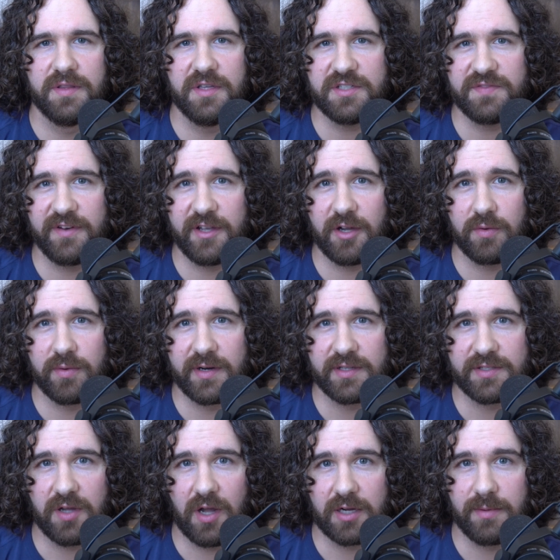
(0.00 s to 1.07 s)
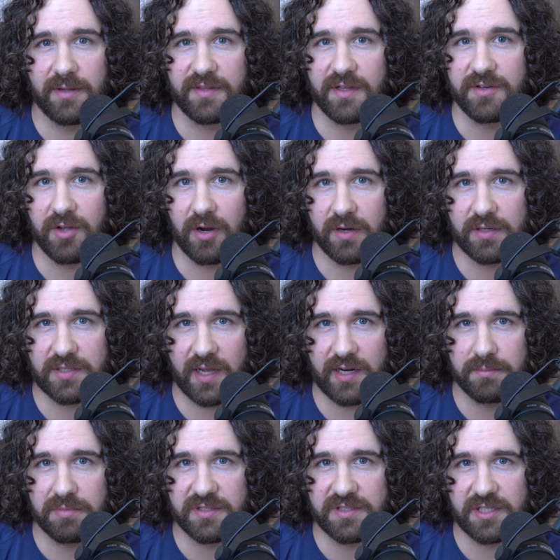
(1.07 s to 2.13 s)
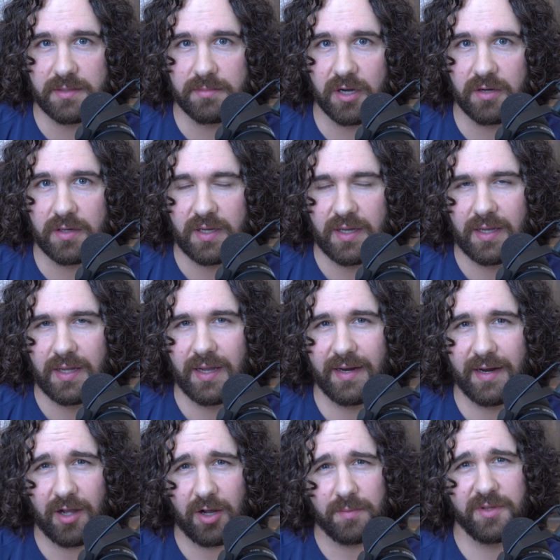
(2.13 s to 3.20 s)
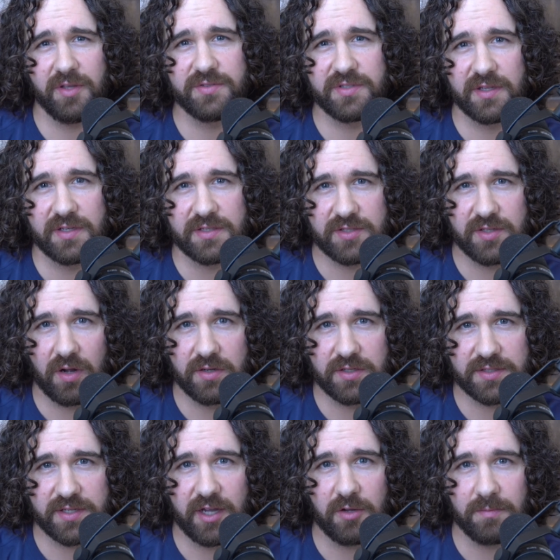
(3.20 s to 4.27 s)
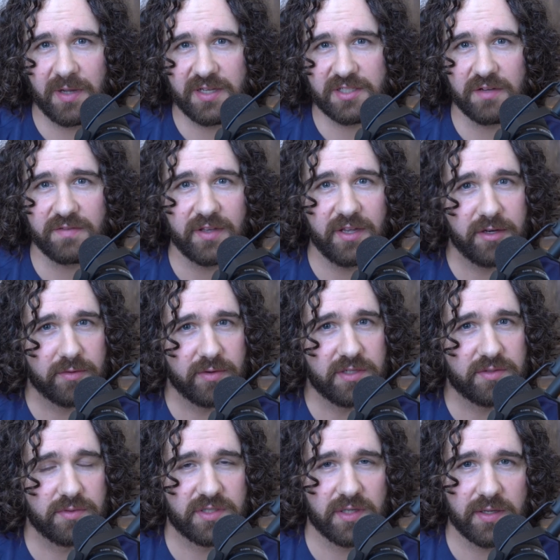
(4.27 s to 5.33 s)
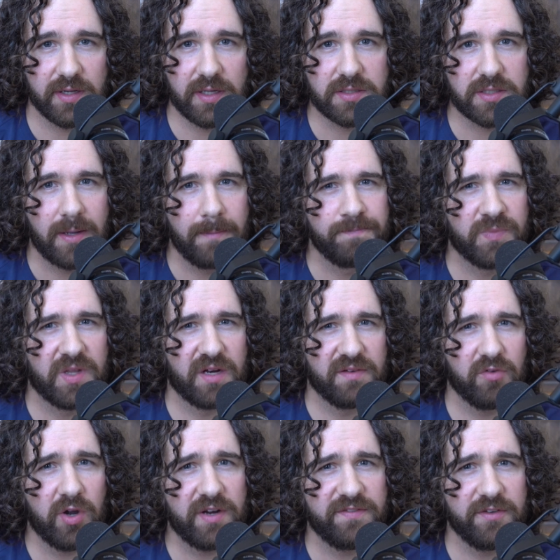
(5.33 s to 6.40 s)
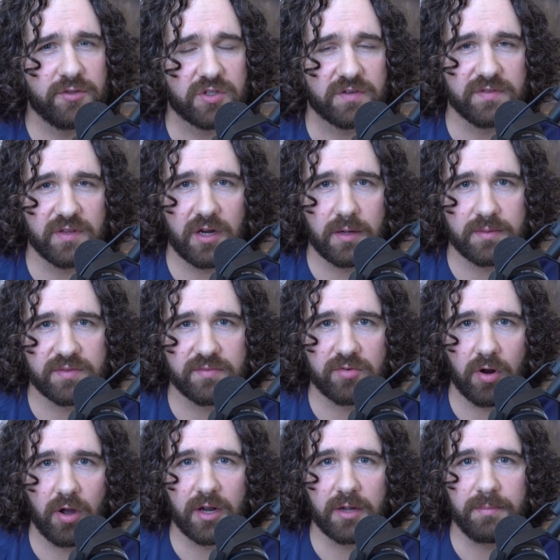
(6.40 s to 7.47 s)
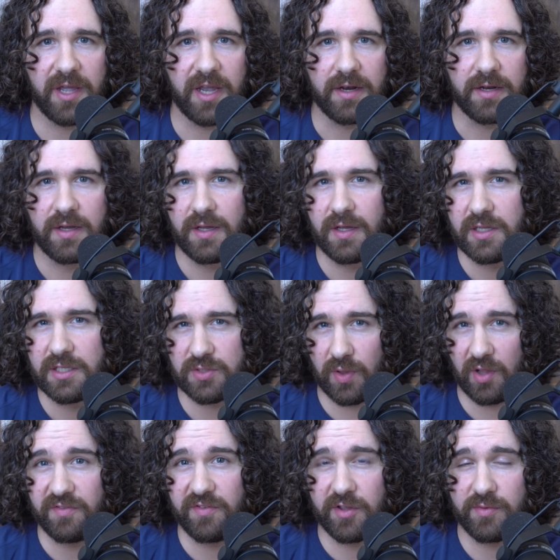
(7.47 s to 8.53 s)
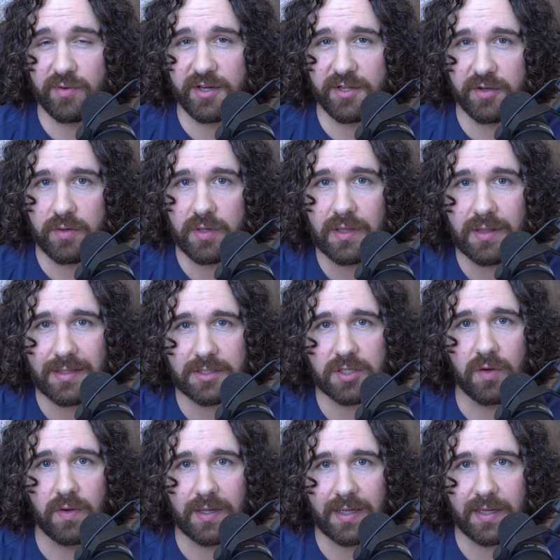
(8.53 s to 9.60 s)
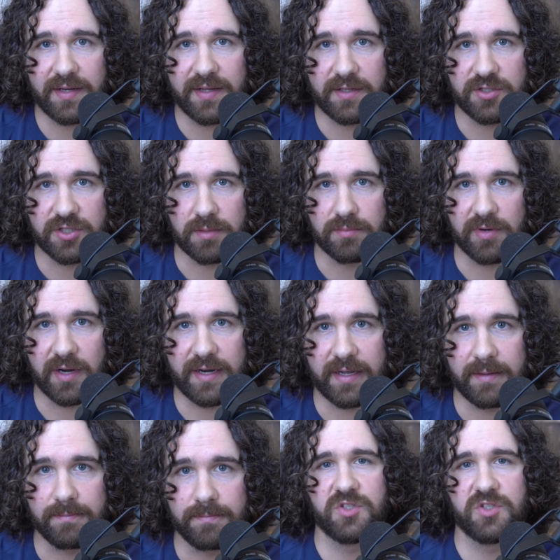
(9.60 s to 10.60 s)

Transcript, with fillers: In this video, we're going to talk about the dark side of placebo and how I'm using this knowledge to help myself increase resilience and avoid future flare-ups of chronic pain. So without further ado, let's go ahead and jump right in.